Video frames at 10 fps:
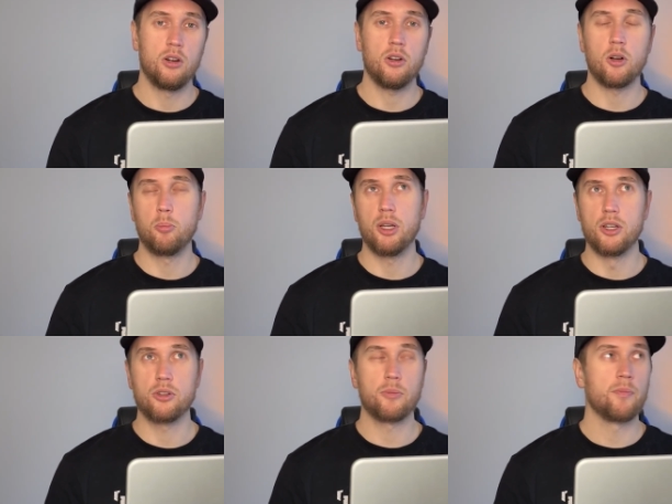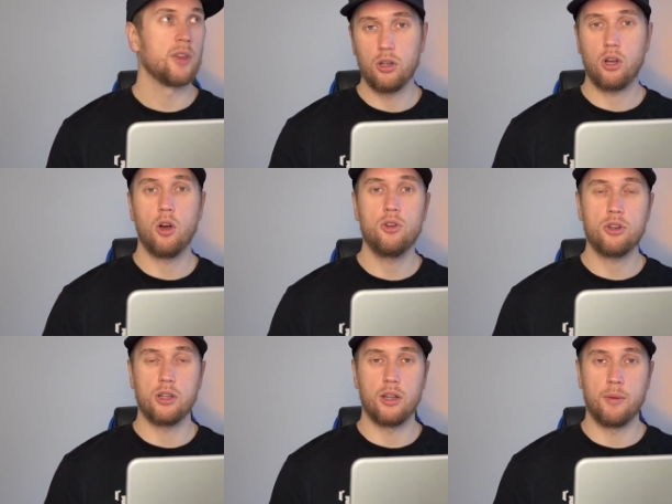You're not going to pitch you're
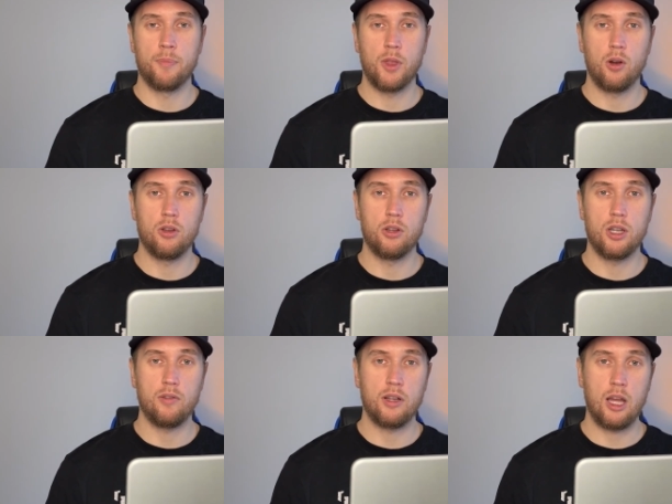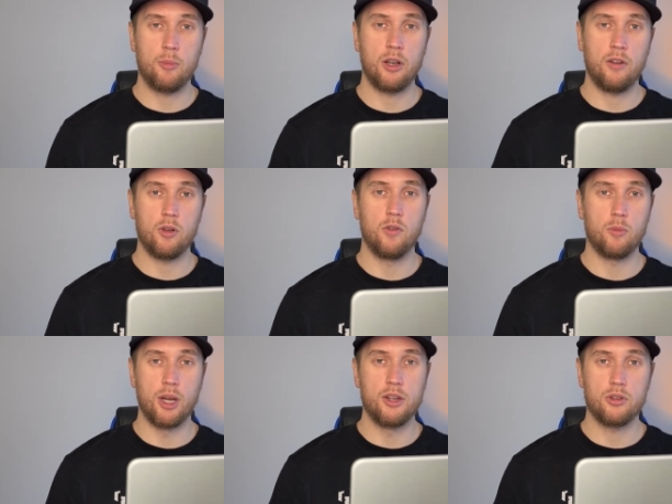coaching them or you're giving them enough
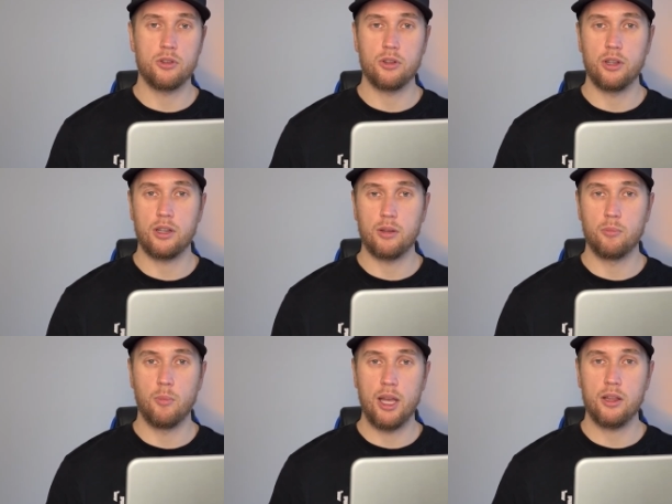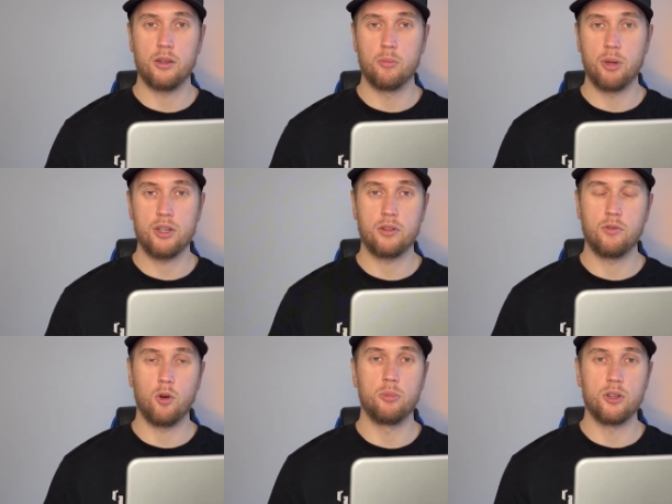information so they can make the best
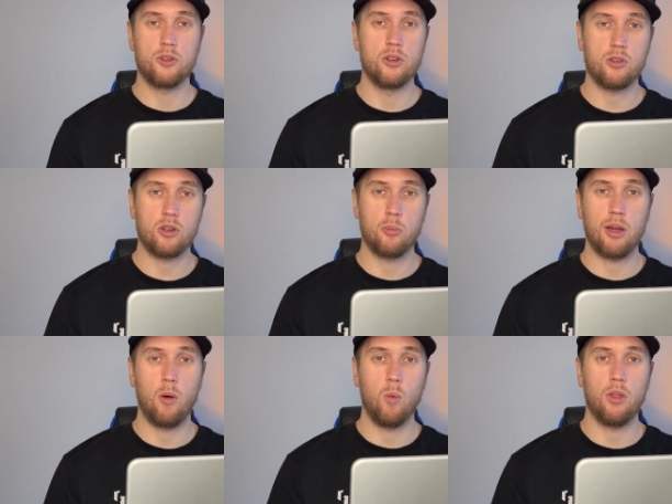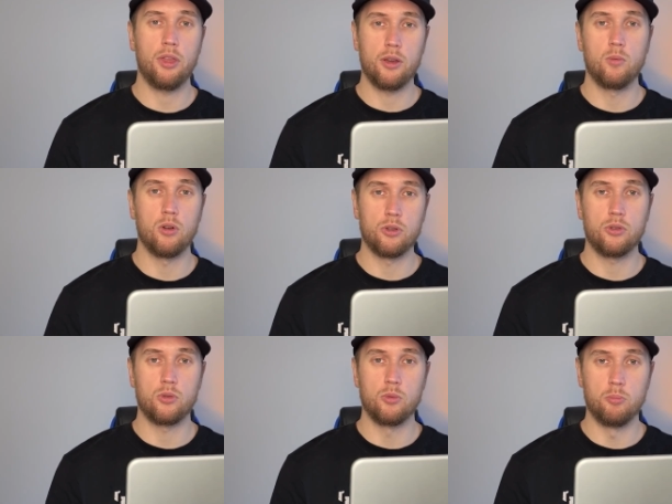informed decision about what they
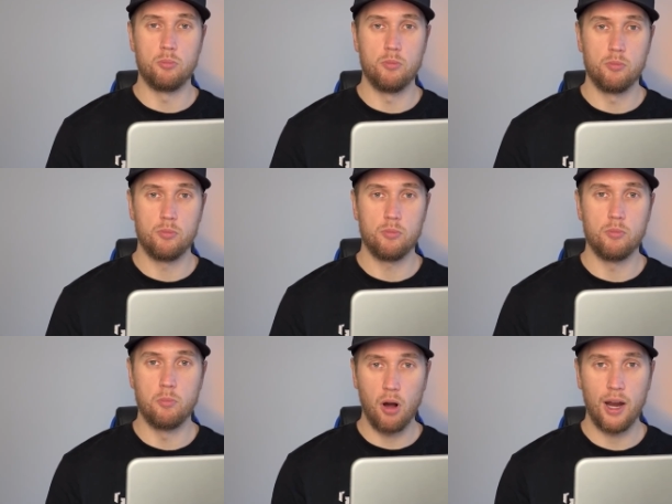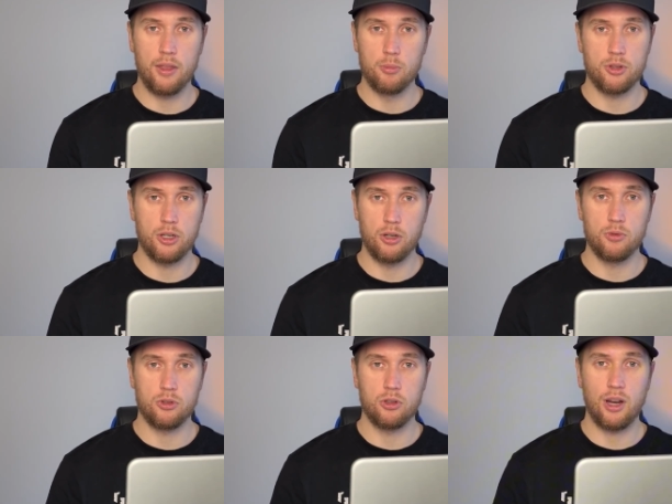want to buy
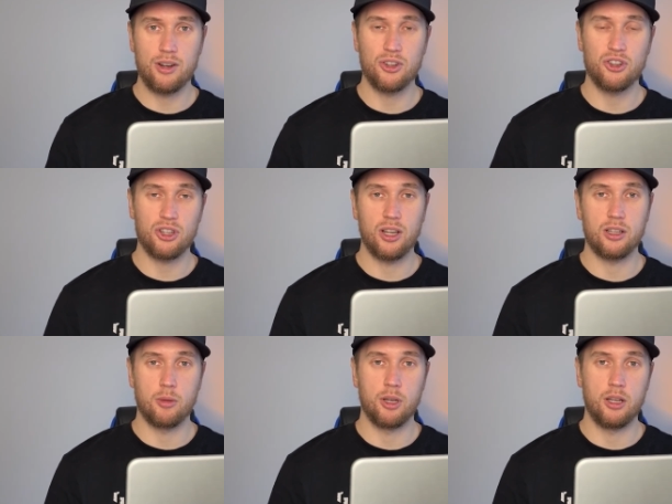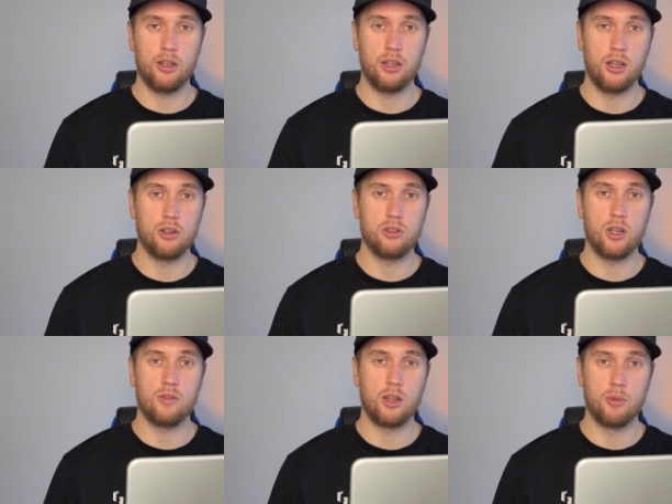themselves. You're not actually selling them anything, you're just
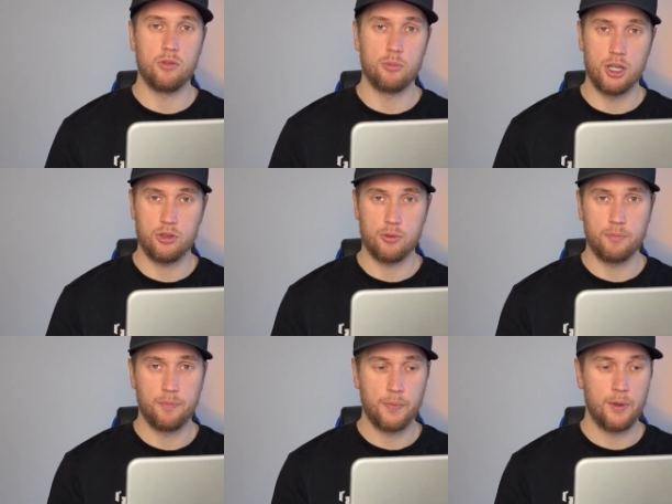giving them information.